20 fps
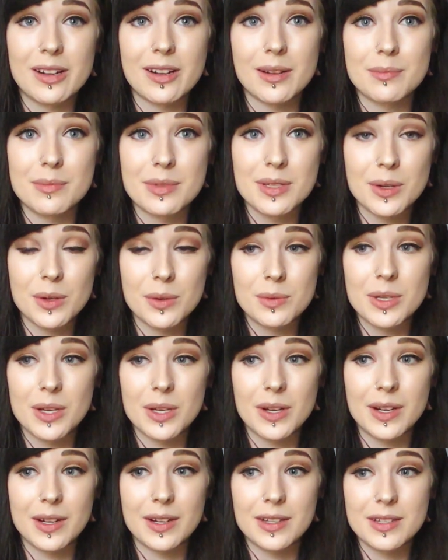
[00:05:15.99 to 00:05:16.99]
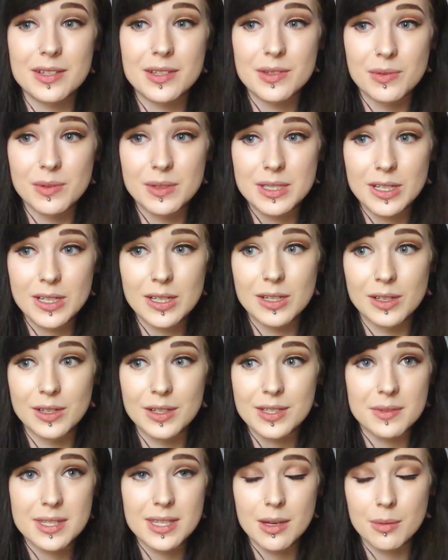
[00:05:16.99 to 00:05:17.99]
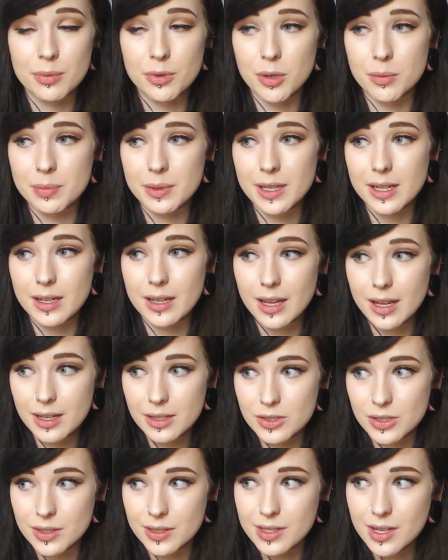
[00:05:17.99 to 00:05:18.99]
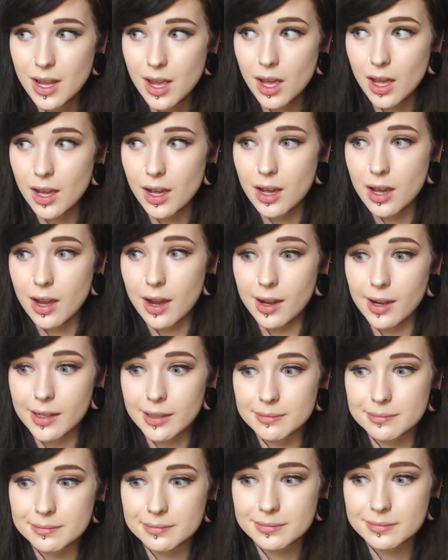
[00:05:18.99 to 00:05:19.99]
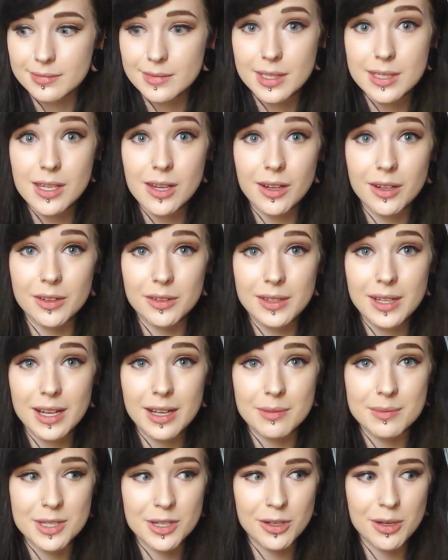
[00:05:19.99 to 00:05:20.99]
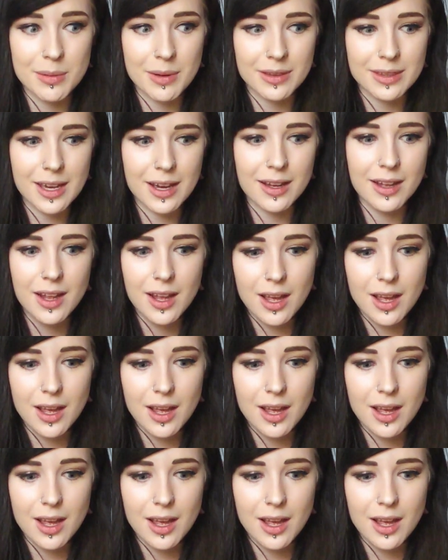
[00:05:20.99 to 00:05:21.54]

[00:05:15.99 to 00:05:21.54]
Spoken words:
I'm so tired, it's ridiculous, slept properly in ages. So yeah, I'm sorry about that.